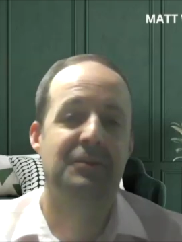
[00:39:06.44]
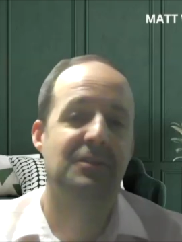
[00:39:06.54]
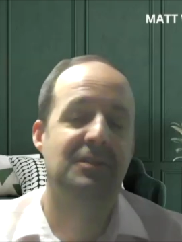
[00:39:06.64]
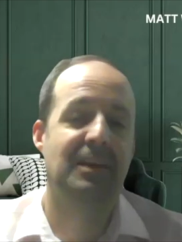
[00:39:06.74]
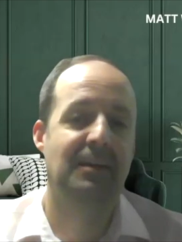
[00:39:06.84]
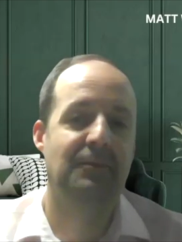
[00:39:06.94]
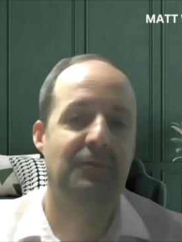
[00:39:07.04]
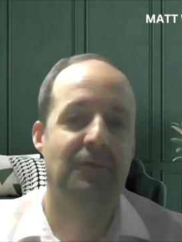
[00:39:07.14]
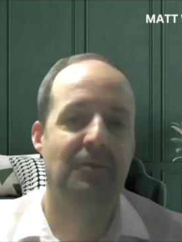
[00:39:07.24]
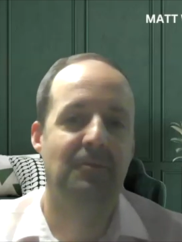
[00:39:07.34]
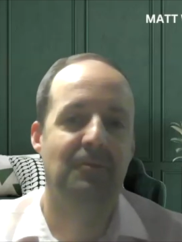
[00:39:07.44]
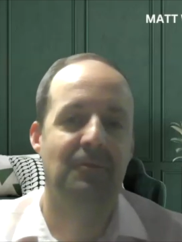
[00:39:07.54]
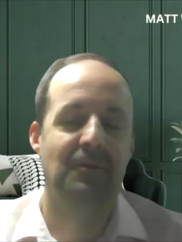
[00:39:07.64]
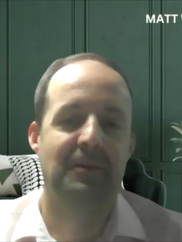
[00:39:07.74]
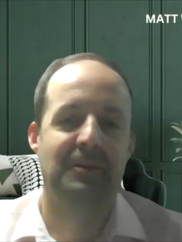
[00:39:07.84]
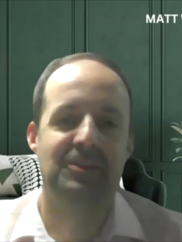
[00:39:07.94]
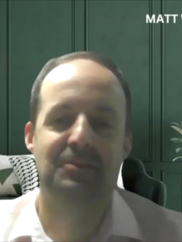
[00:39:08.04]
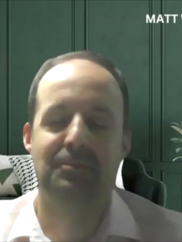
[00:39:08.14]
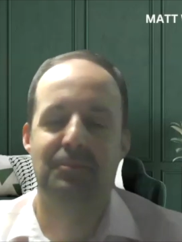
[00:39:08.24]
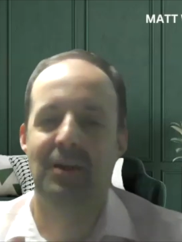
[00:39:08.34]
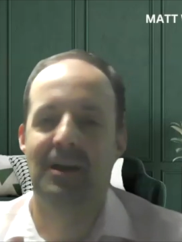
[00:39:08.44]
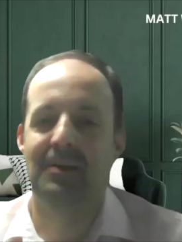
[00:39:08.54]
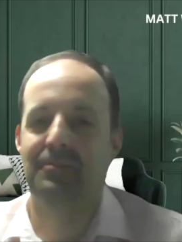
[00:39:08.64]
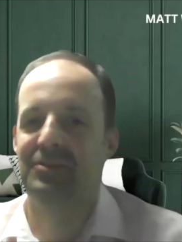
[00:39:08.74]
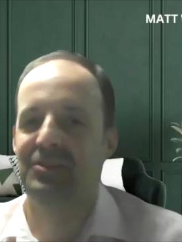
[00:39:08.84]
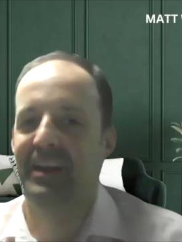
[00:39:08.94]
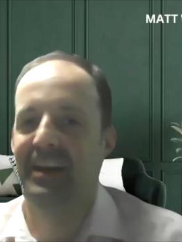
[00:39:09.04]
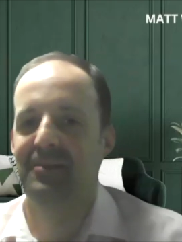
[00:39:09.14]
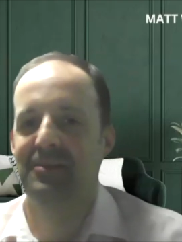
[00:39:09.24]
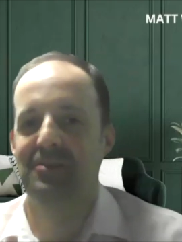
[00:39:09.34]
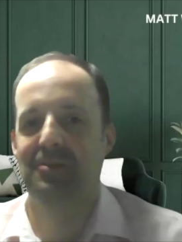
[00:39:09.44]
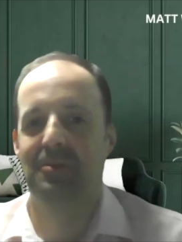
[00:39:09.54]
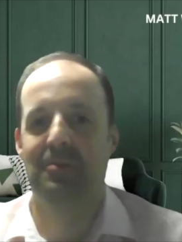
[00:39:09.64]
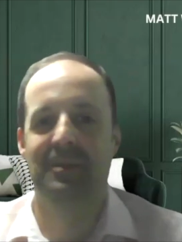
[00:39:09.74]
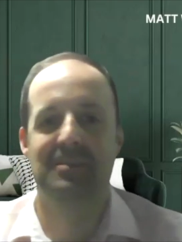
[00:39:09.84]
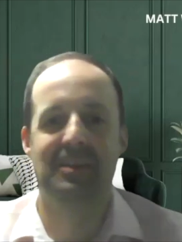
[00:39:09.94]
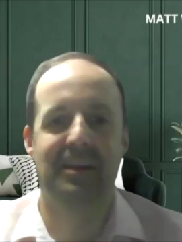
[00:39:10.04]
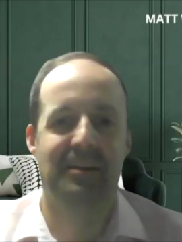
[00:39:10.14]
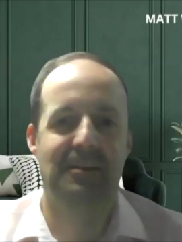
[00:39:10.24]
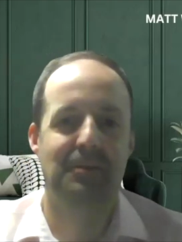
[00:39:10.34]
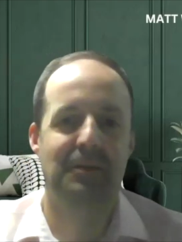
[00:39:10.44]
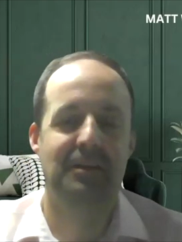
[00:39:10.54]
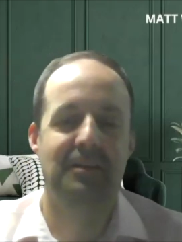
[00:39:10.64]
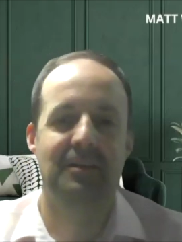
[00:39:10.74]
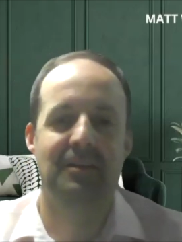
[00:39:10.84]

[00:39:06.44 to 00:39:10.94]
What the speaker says: would also say for prop shout out to Louisiana, but